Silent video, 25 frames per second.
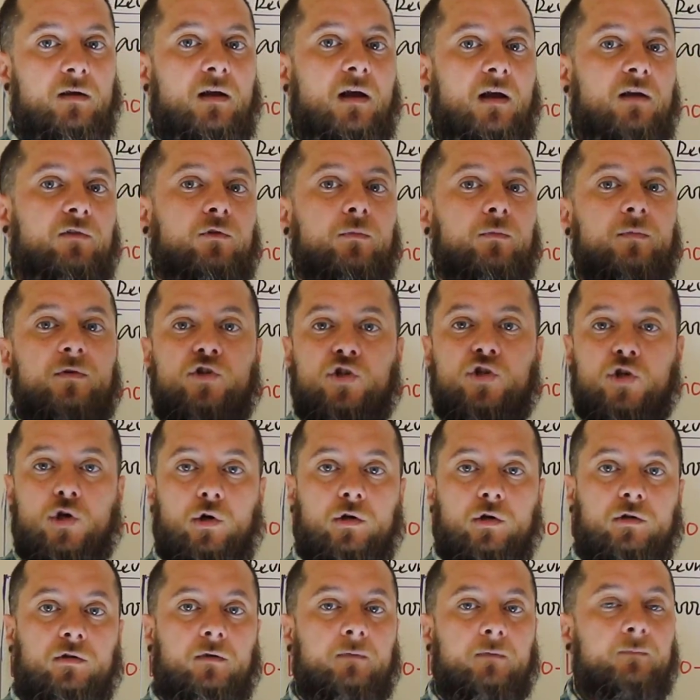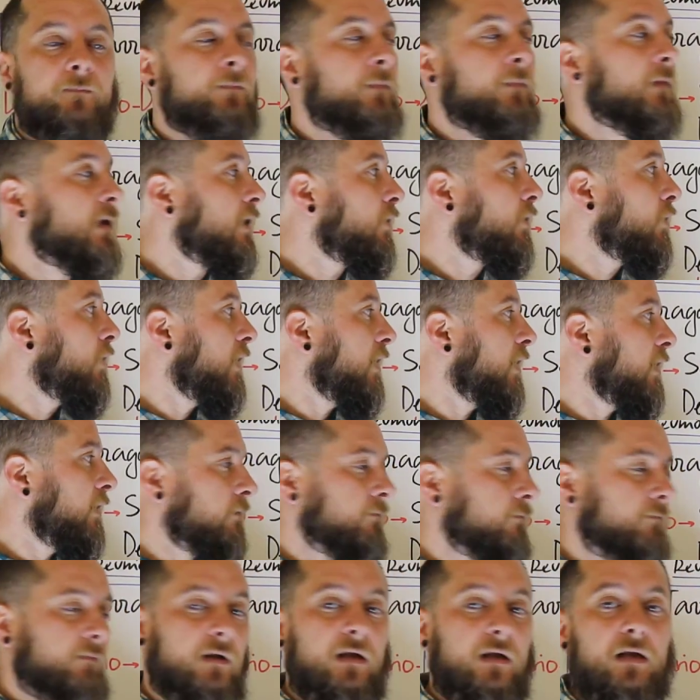It has to be short,
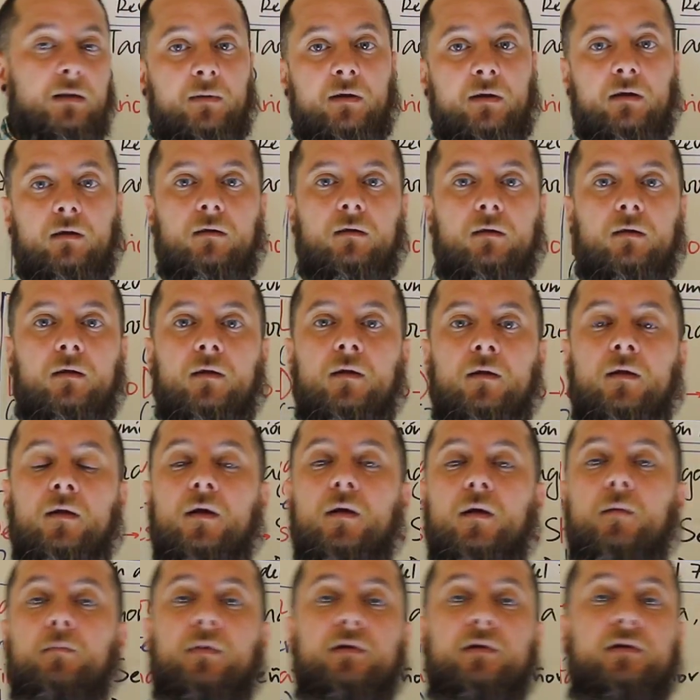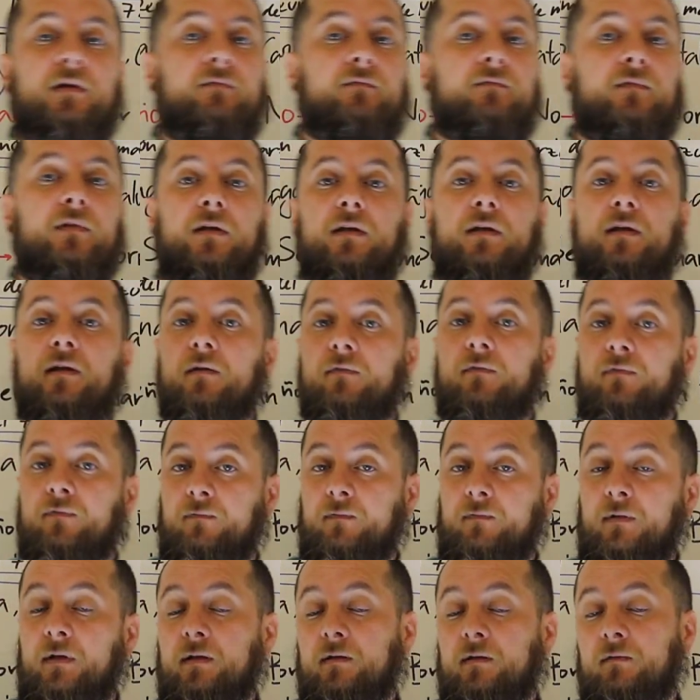our email. But if
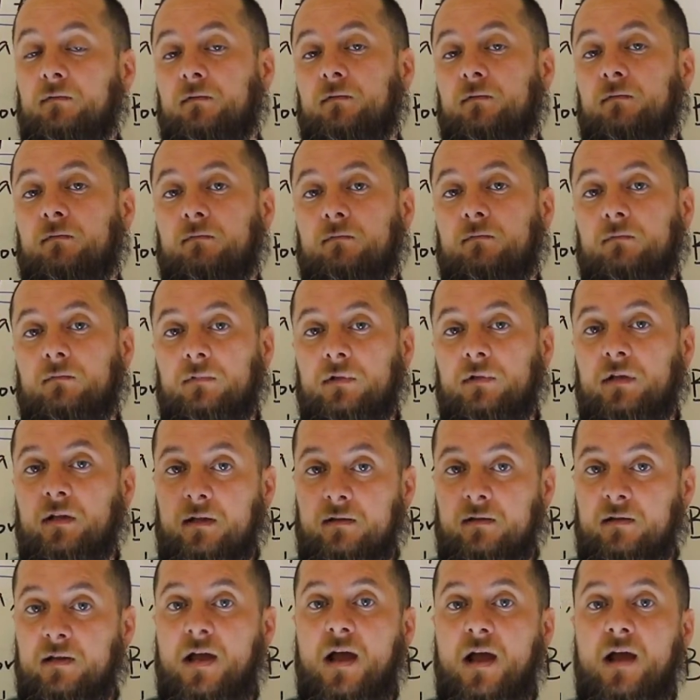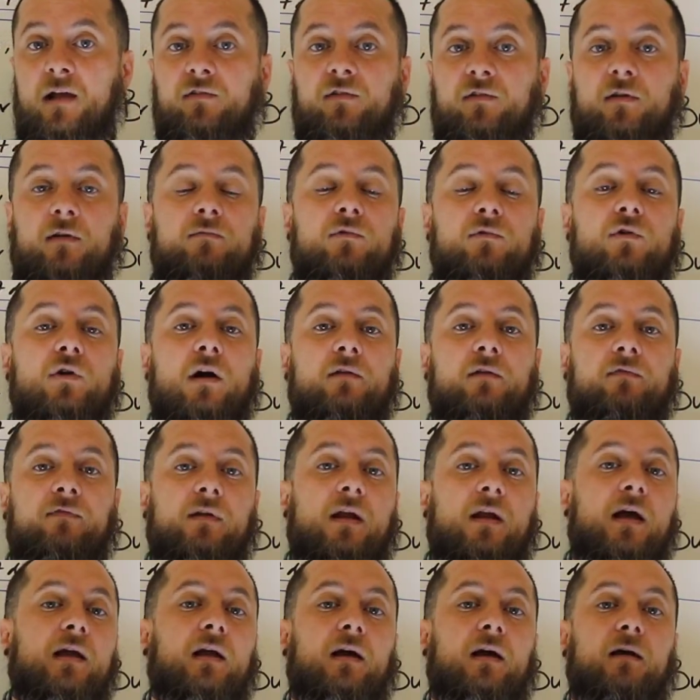in the exam you have
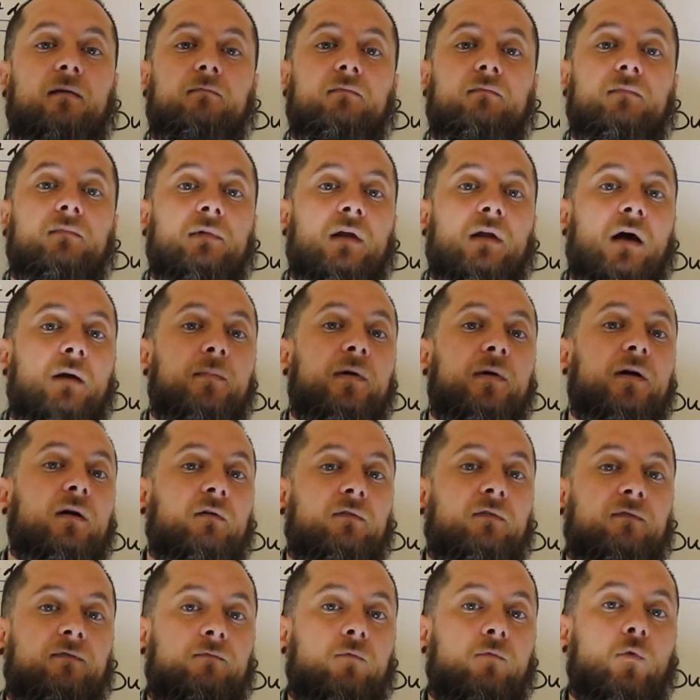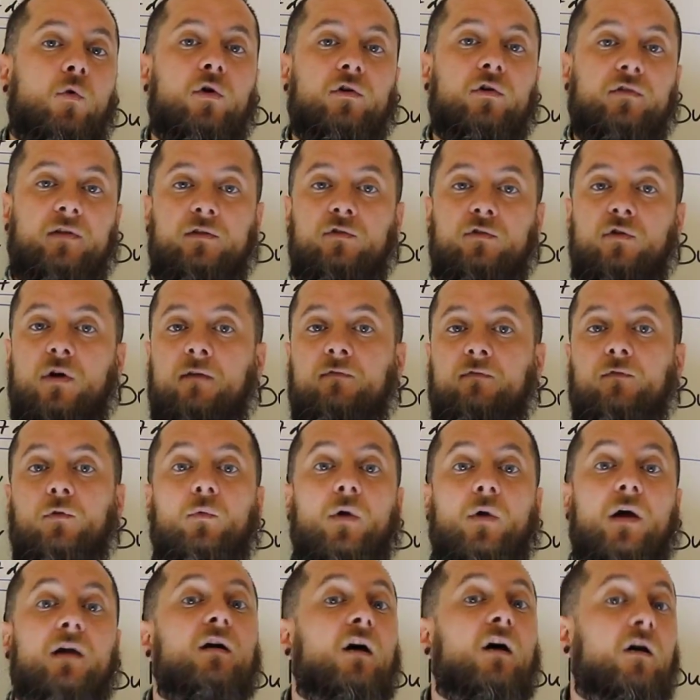like a number of words that you have to
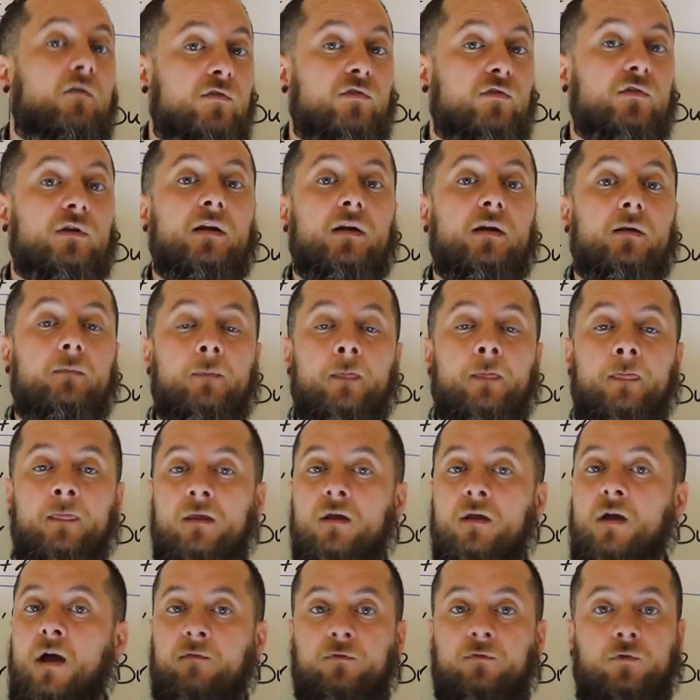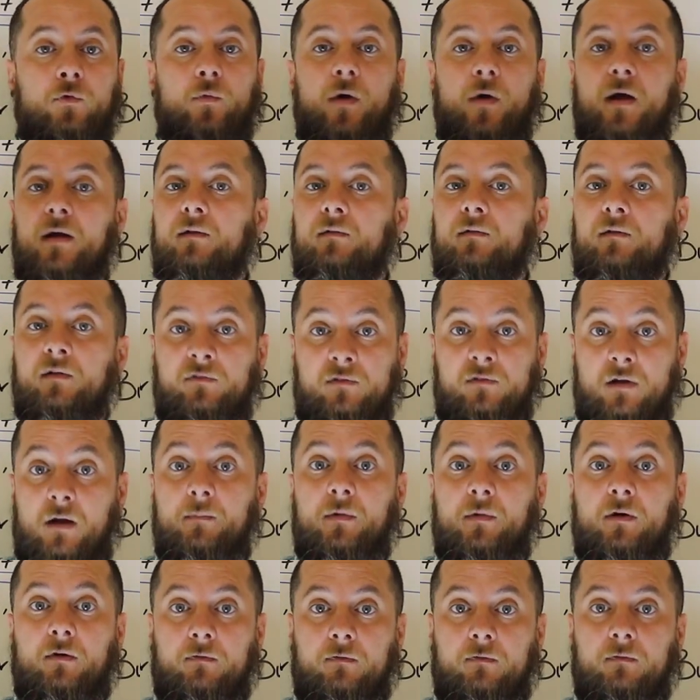write, obviously, you have to write this
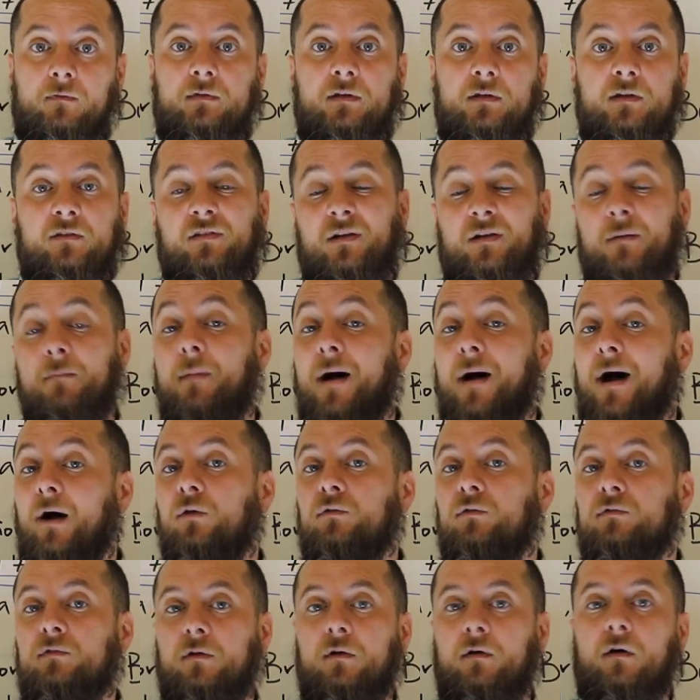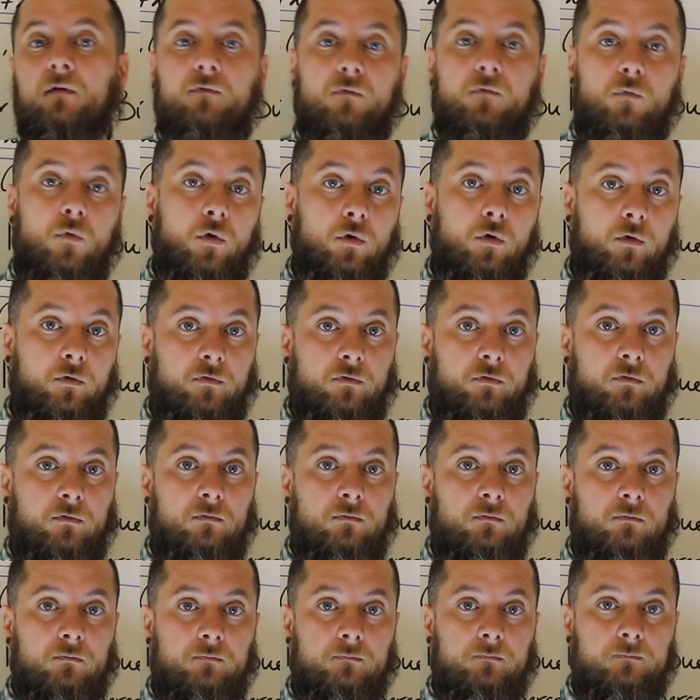amount of words,
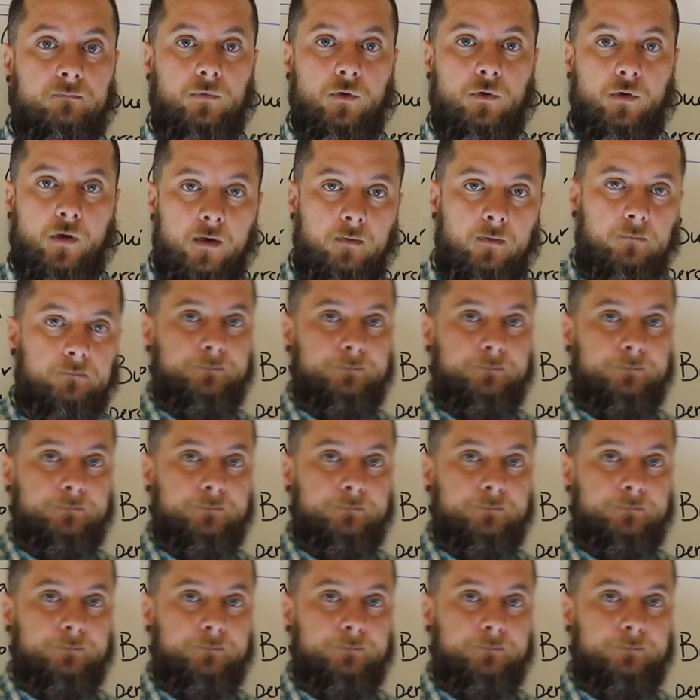okay?